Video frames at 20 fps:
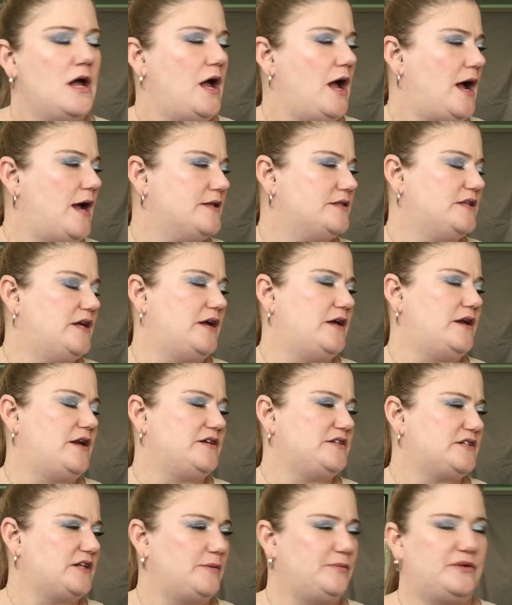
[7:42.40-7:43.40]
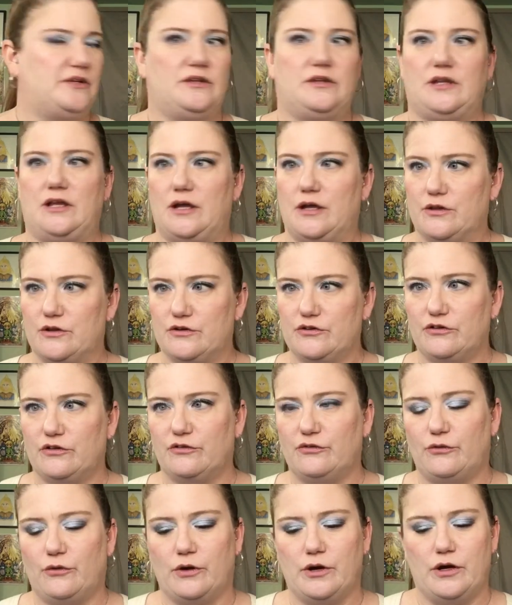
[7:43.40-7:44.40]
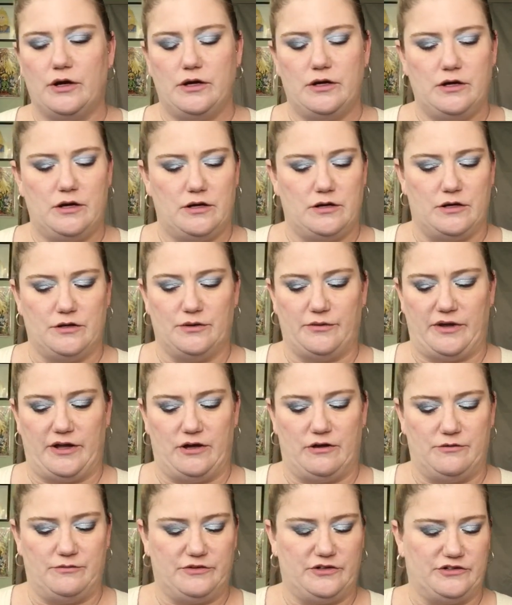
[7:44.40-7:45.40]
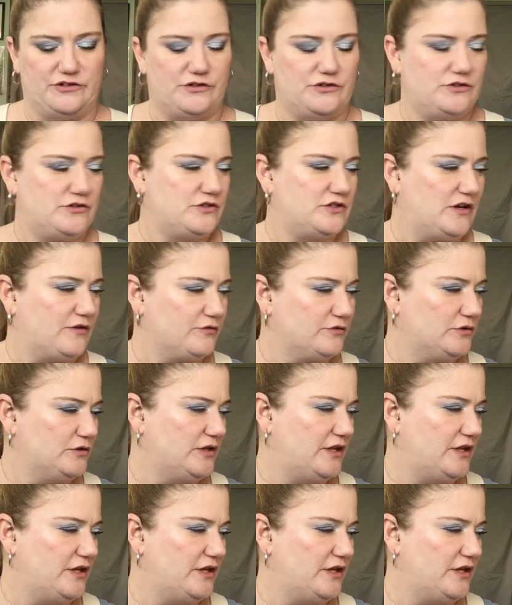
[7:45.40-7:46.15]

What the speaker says: and then I stopped at the other Sephora on the way home because there's several.